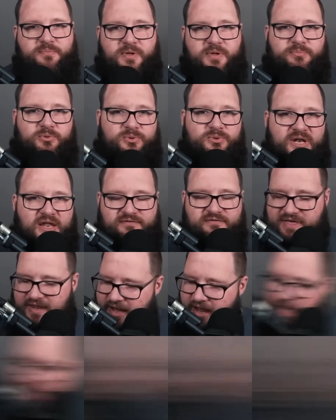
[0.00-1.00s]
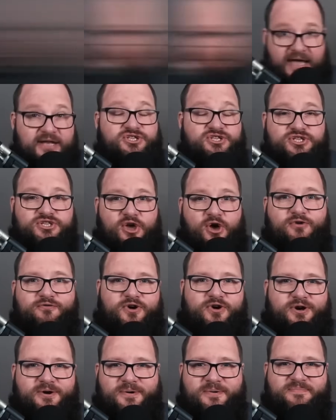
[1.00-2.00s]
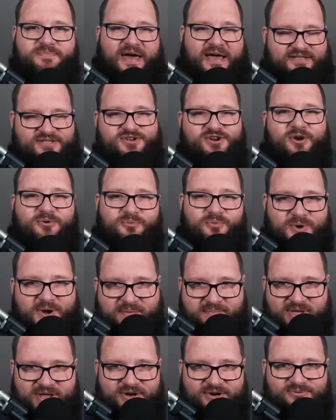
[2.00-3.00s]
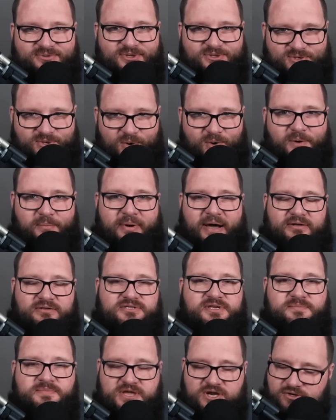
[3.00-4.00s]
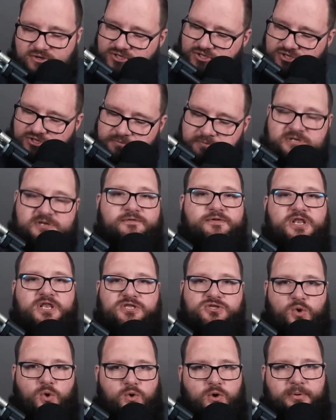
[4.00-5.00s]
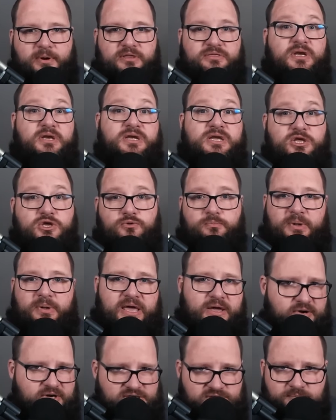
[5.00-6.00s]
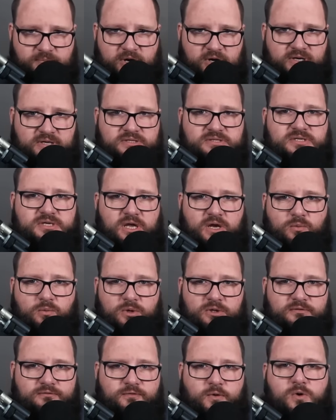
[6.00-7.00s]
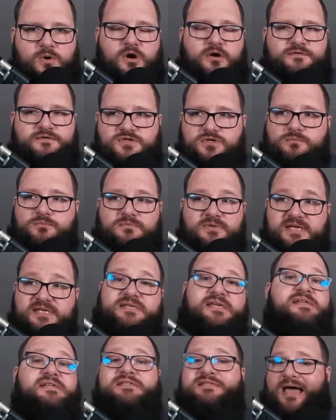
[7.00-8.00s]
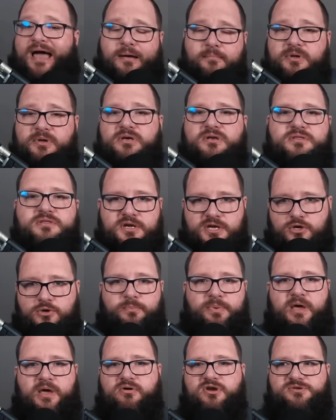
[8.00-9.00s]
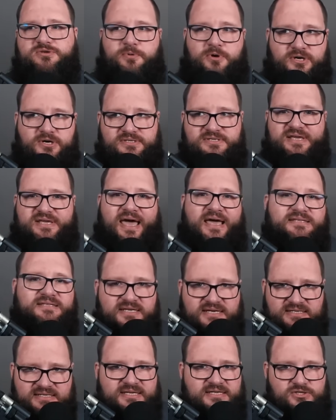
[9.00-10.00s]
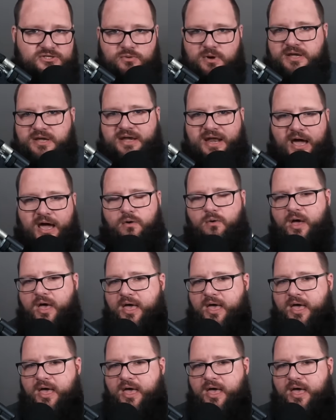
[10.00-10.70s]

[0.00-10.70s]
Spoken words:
lot of people would love that. Tangent over, that's not what I'm here to talk about. I'm here to specifically talk about the new player experience in World of Warcraft. So let's examine the new player experience as it exists right now.